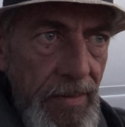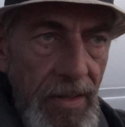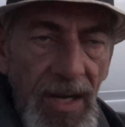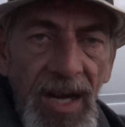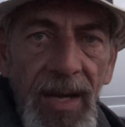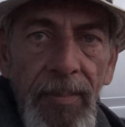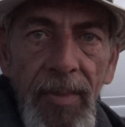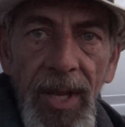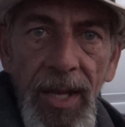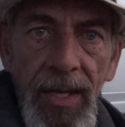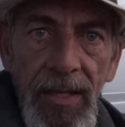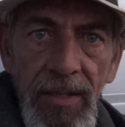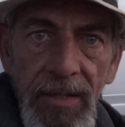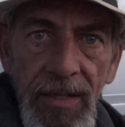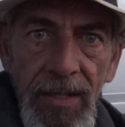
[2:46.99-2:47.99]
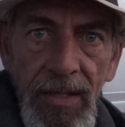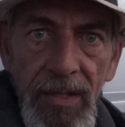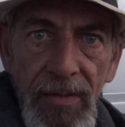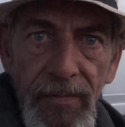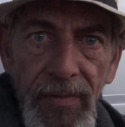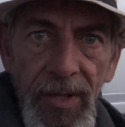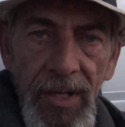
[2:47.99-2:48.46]
I'm editing
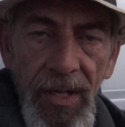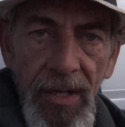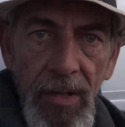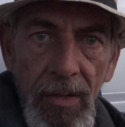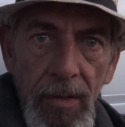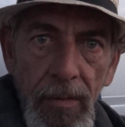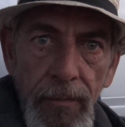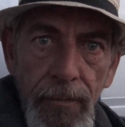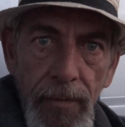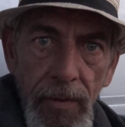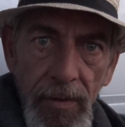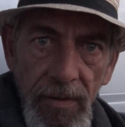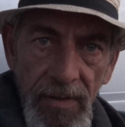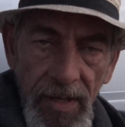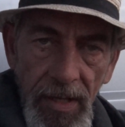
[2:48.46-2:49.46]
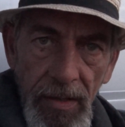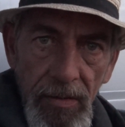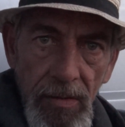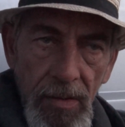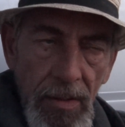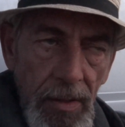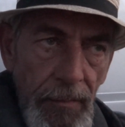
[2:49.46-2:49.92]
the video for day
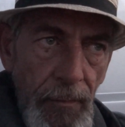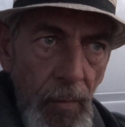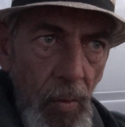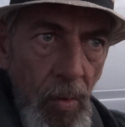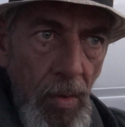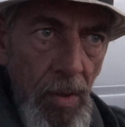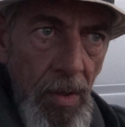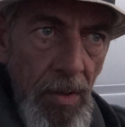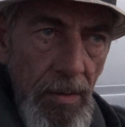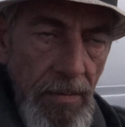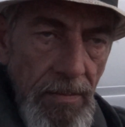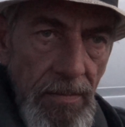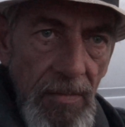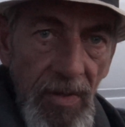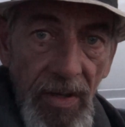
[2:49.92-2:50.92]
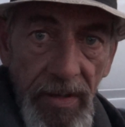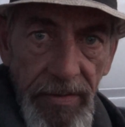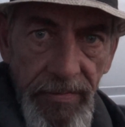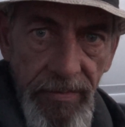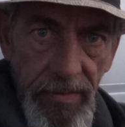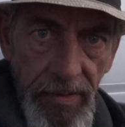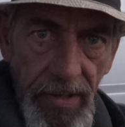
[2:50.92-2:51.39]
34
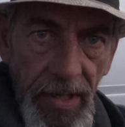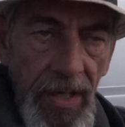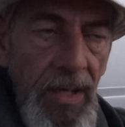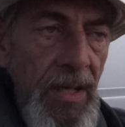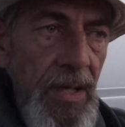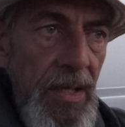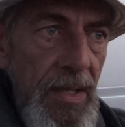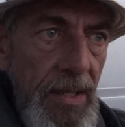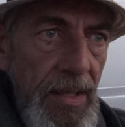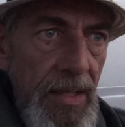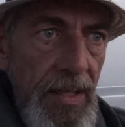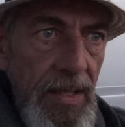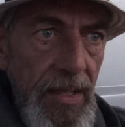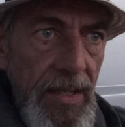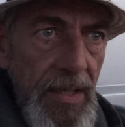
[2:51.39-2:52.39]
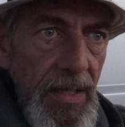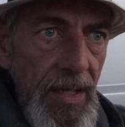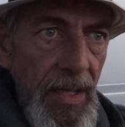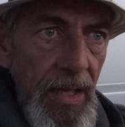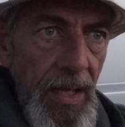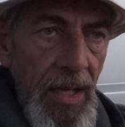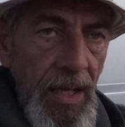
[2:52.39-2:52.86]
yesterday,
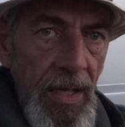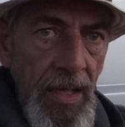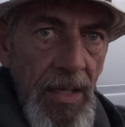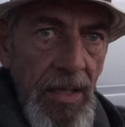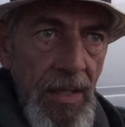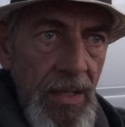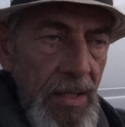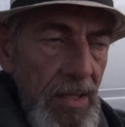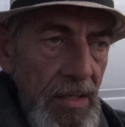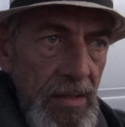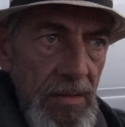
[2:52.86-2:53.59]
and